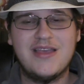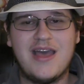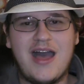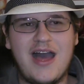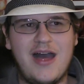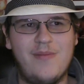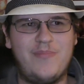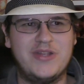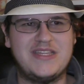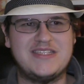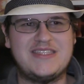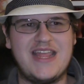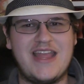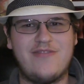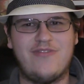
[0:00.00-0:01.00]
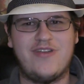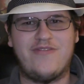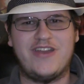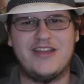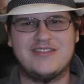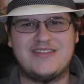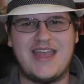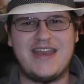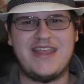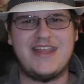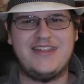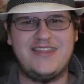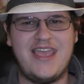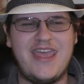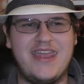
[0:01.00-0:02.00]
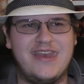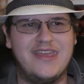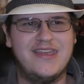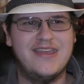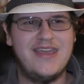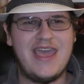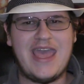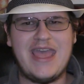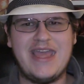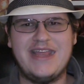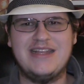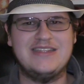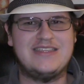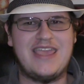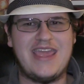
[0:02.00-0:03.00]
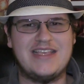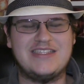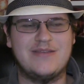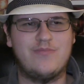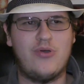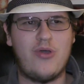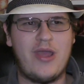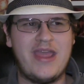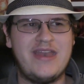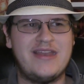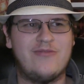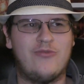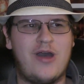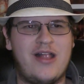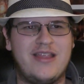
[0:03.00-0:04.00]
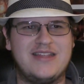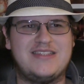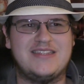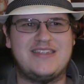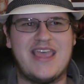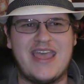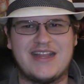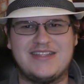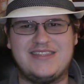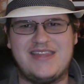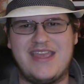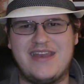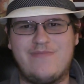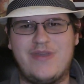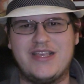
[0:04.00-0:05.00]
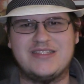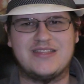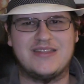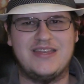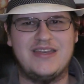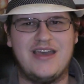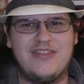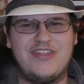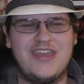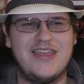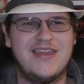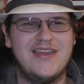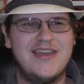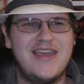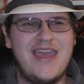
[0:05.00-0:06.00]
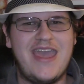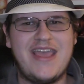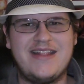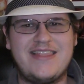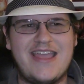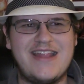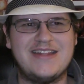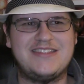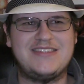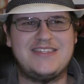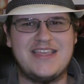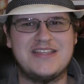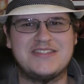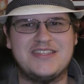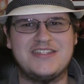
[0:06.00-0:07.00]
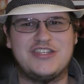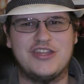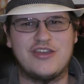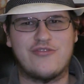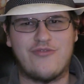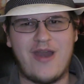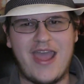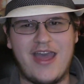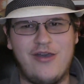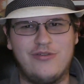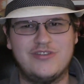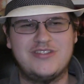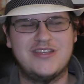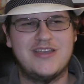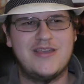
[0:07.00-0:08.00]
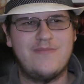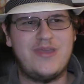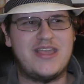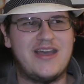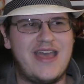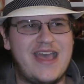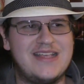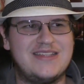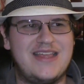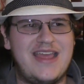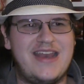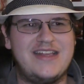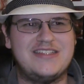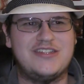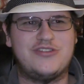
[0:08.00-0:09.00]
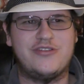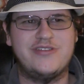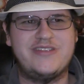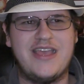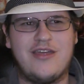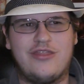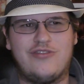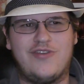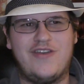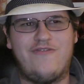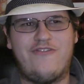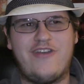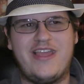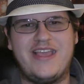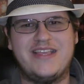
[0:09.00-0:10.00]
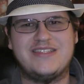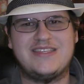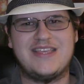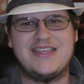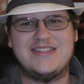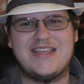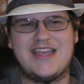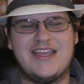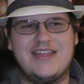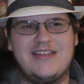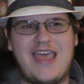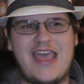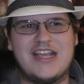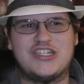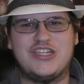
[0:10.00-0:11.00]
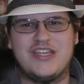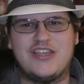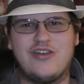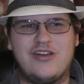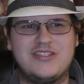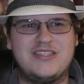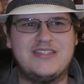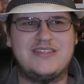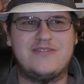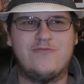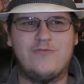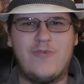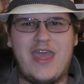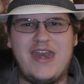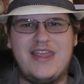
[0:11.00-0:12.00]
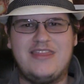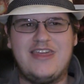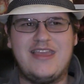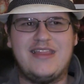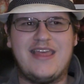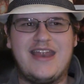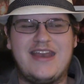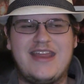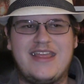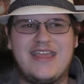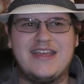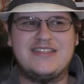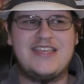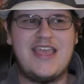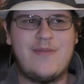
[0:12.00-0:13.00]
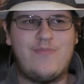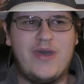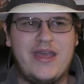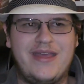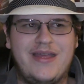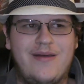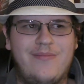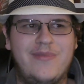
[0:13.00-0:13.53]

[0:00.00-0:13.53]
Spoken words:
But the stand reveals that it did, and case in point, while its attacks did basically nothing, it then sinks into the ground, as it turns out, 3 Freeze is that actually causes anything that it gets hit by